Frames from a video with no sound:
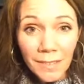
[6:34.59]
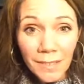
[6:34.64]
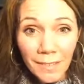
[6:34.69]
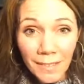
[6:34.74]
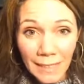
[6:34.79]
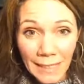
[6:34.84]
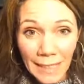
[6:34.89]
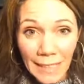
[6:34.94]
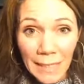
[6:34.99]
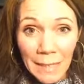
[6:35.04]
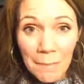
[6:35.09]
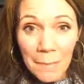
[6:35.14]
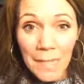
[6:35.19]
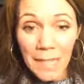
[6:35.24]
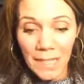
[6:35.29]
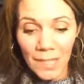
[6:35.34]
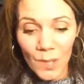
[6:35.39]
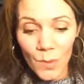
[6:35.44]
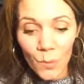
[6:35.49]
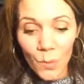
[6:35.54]
okay,
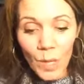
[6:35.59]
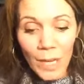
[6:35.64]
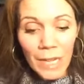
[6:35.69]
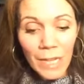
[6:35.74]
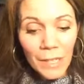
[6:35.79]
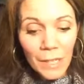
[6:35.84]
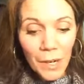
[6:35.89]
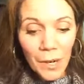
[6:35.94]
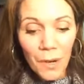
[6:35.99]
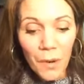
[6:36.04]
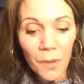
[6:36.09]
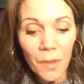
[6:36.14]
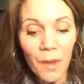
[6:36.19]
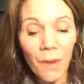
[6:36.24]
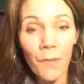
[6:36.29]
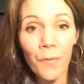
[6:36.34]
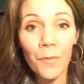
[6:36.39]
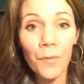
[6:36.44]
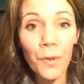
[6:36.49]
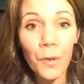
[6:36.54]
because we know
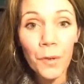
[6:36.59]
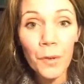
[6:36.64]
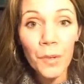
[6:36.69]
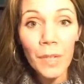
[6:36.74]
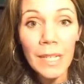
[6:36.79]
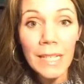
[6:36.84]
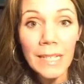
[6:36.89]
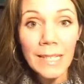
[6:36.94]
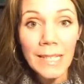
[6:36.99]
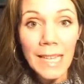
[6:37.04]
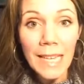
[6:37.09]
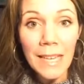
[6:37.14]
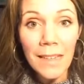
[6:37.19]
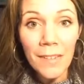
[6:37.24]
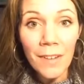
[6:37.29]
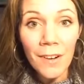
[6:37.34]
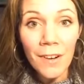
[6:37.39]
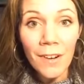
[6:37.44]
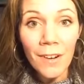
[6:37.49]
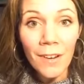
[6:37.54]
that food is
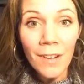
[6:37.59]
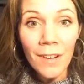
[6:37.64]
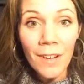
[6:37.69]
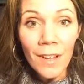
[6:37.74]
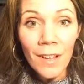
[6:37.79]
either